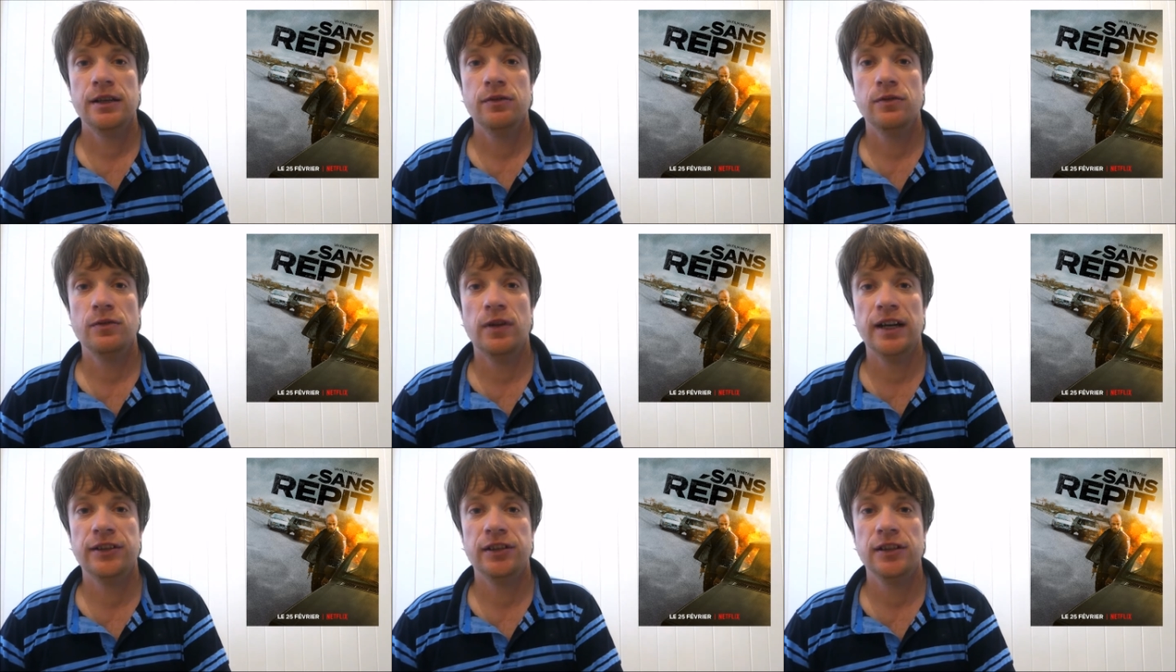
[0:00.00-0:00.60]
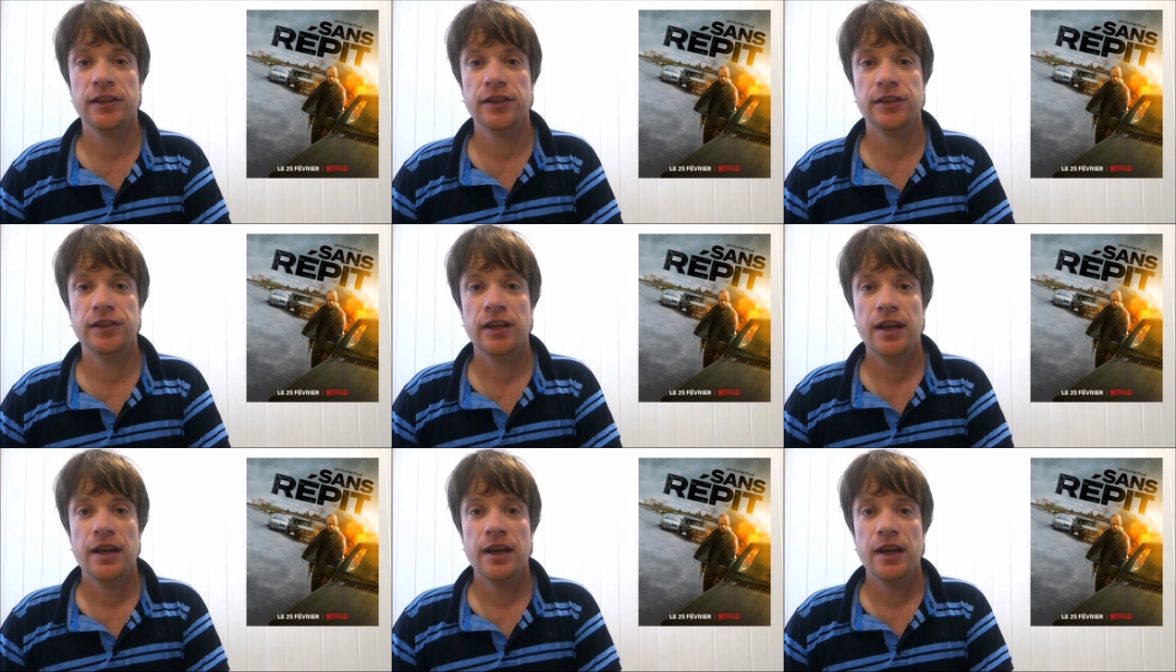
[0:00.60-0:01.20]

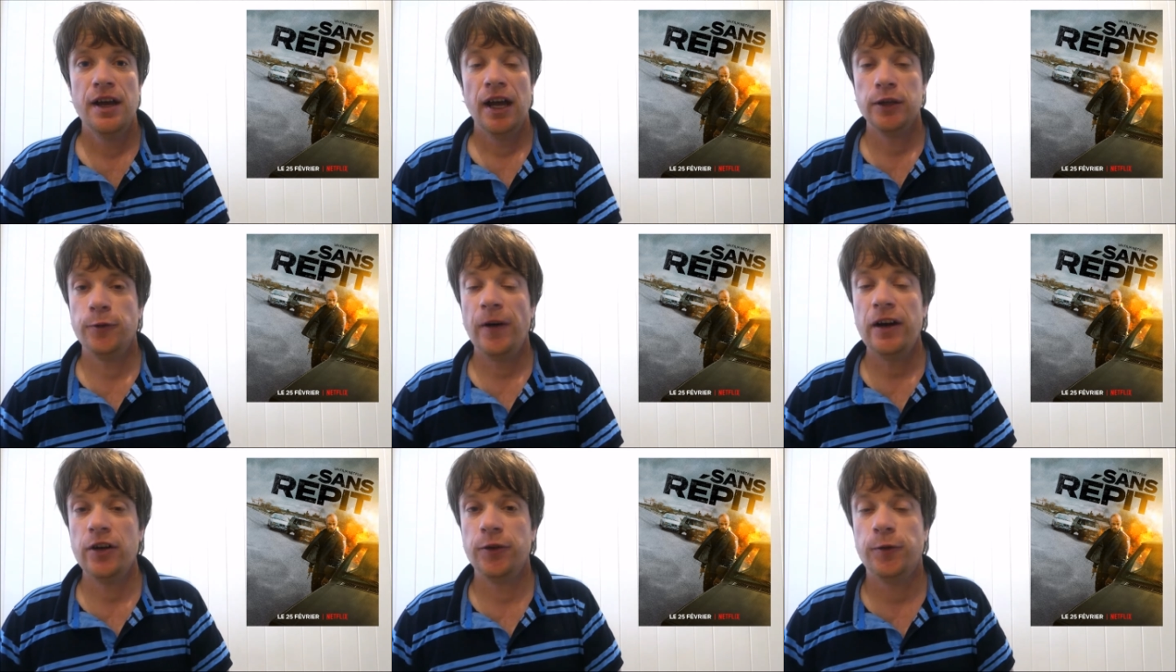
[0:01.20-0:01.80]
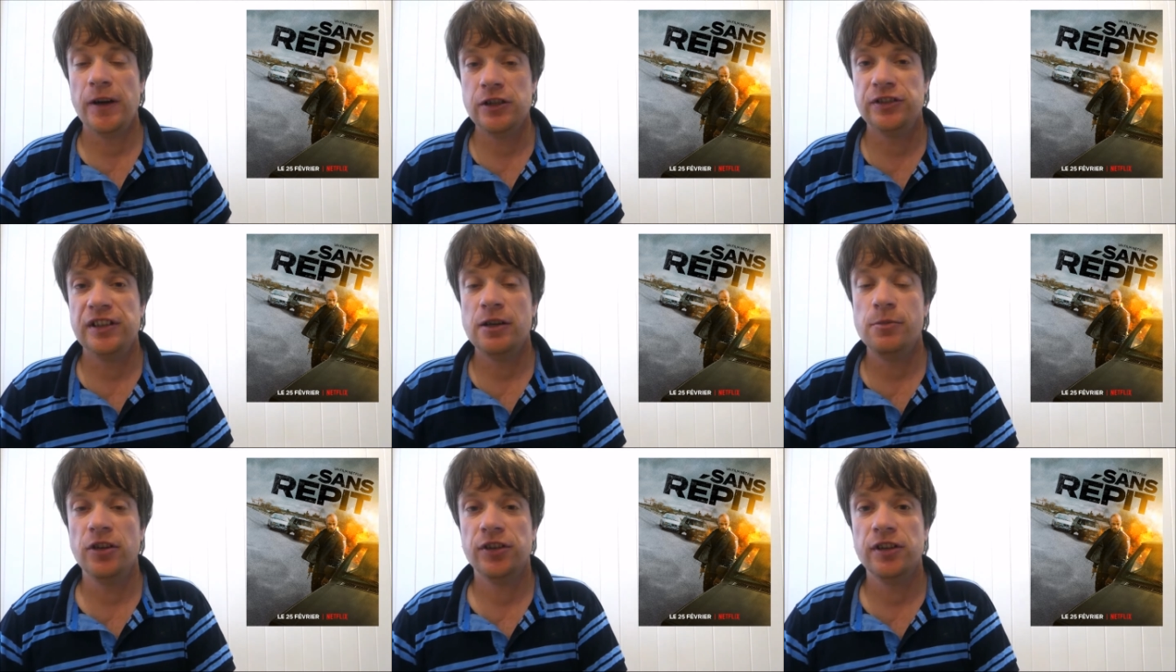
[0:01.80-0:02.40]
Restless. As far as French
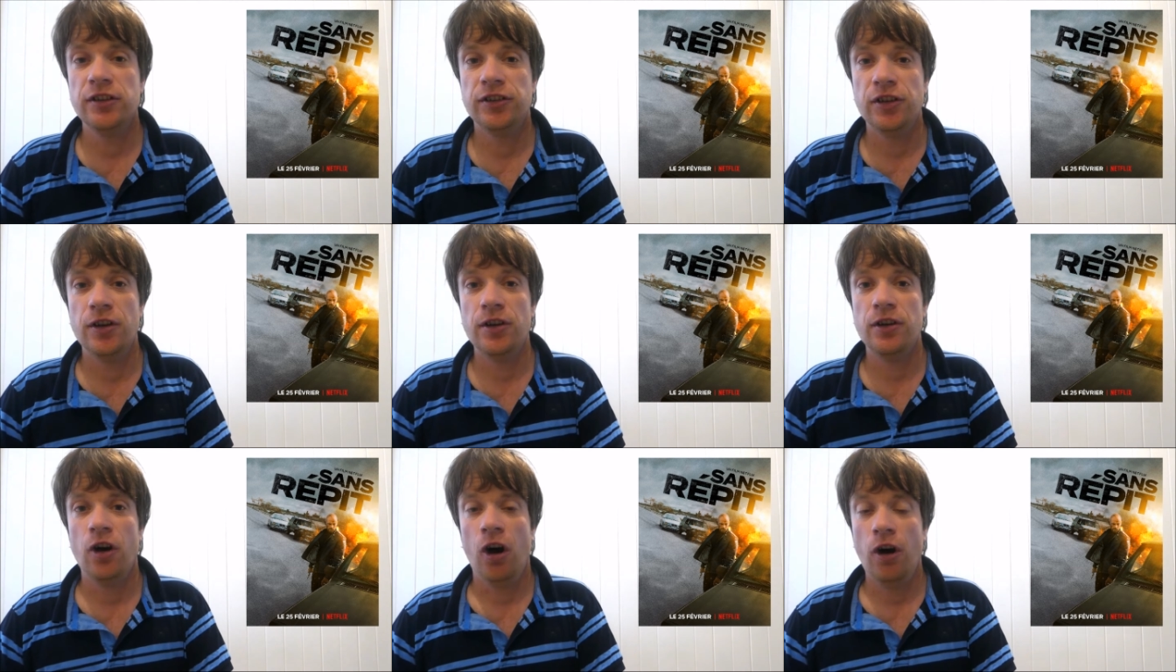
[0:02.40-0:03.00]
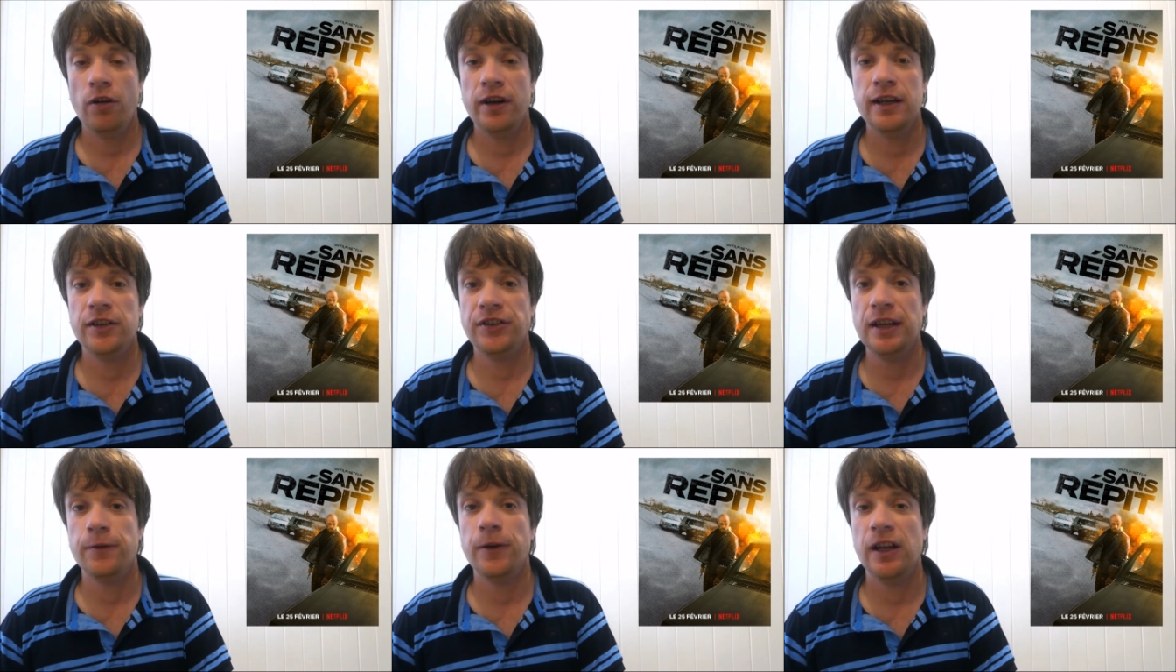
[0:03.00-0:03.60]
cinema is concerned, horror is
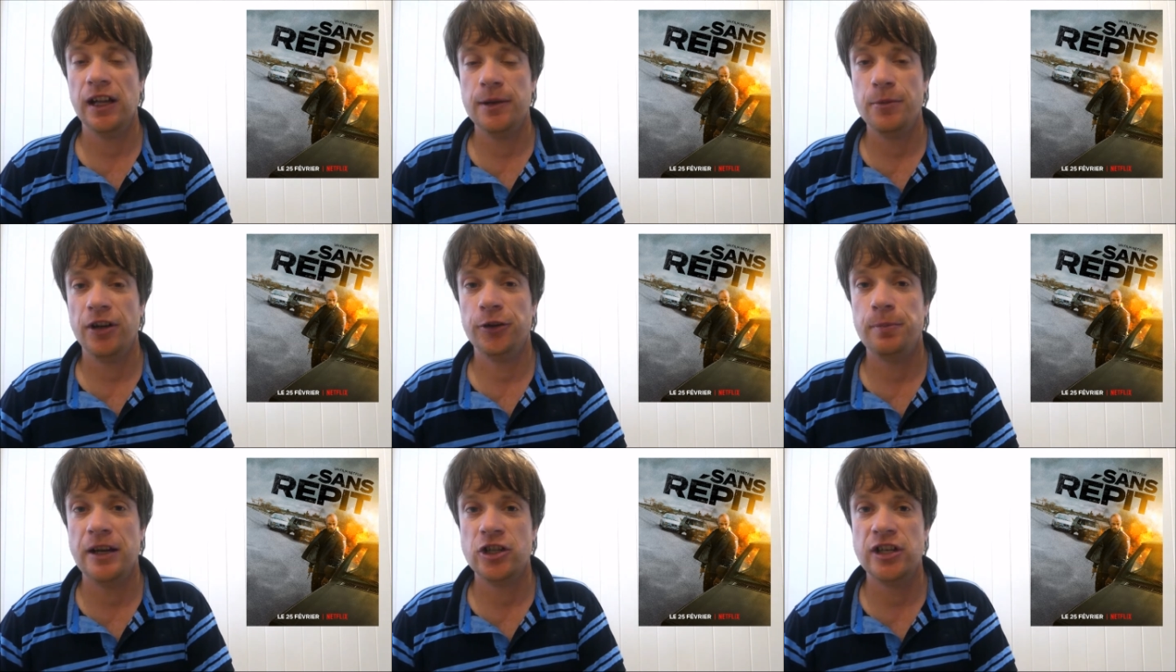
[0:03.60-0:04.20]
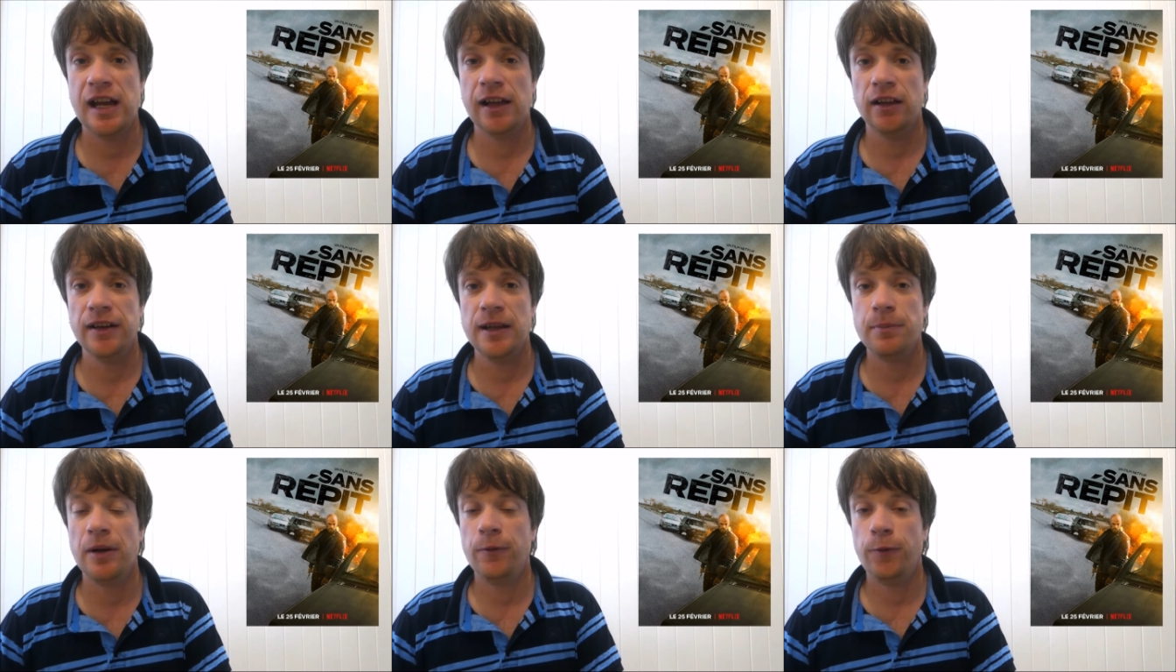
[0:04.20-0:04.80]
definitely my
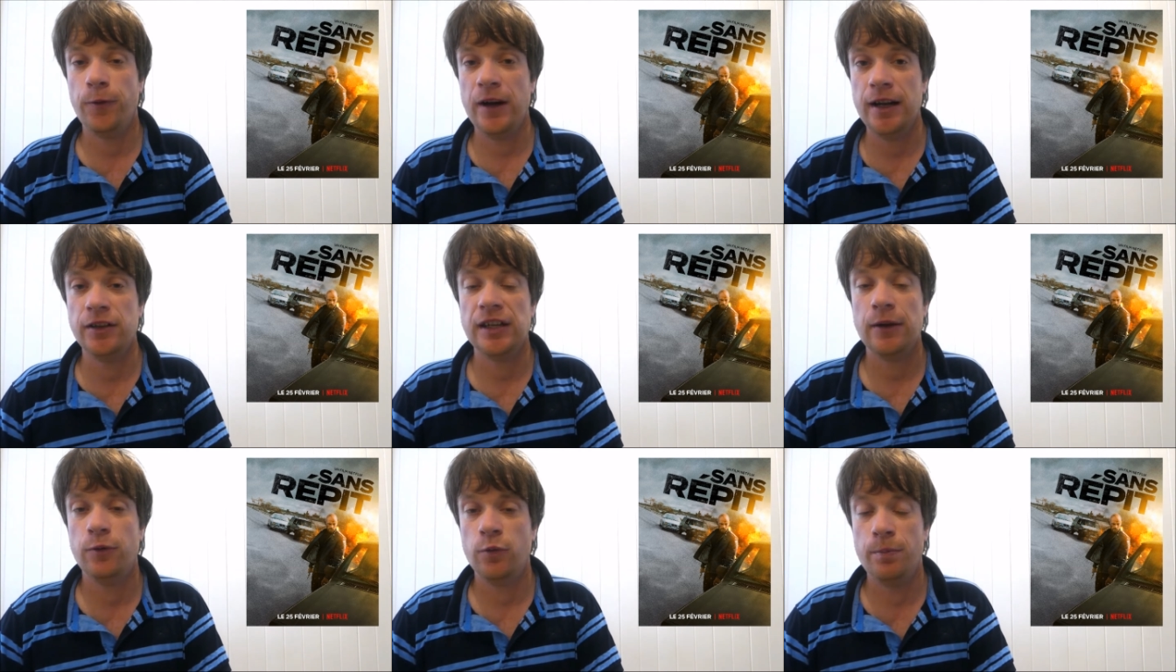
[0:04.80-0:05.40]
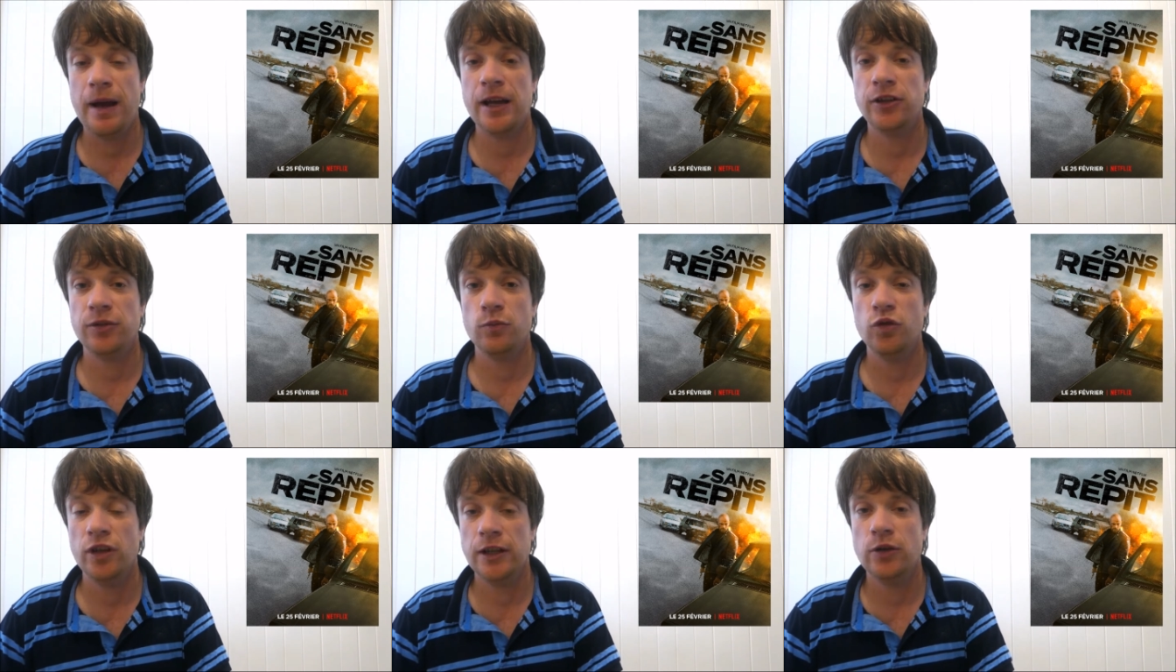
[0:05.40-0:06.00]
speciality, but France have made
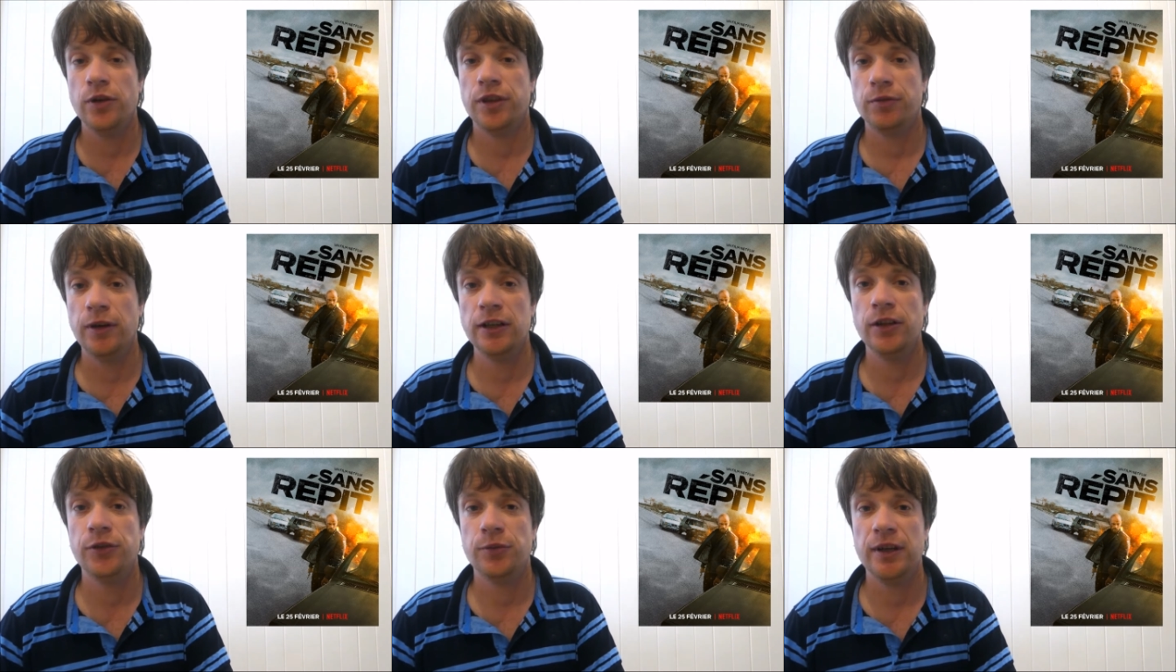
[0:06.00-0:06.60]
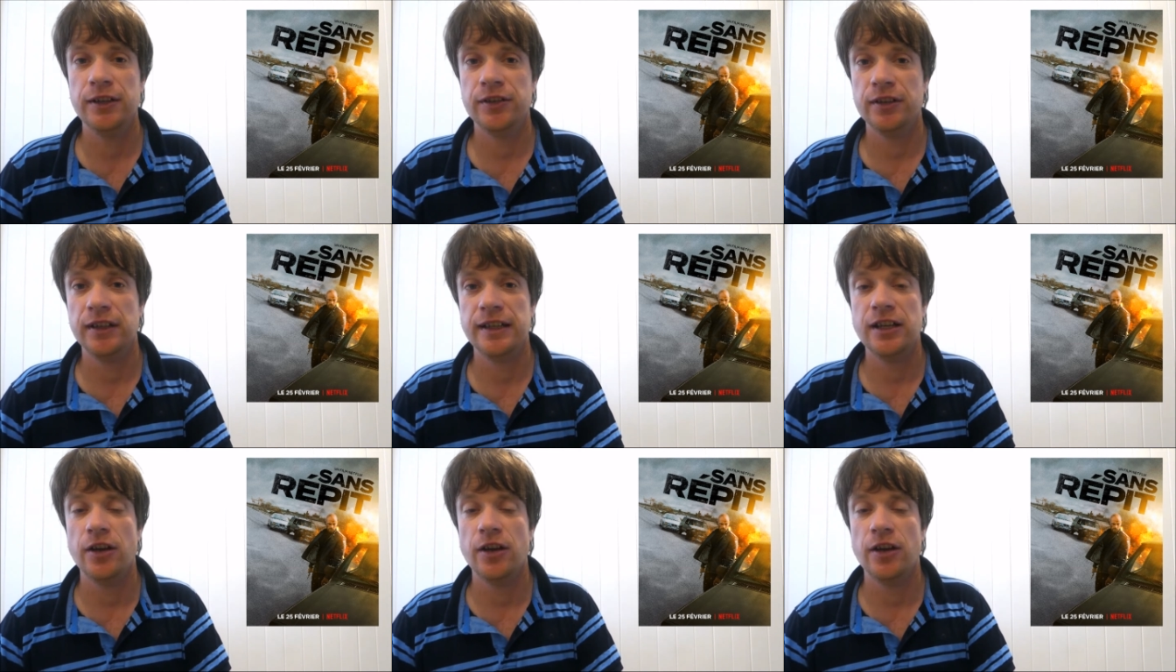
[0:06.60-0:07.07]
some really good thrillers recently.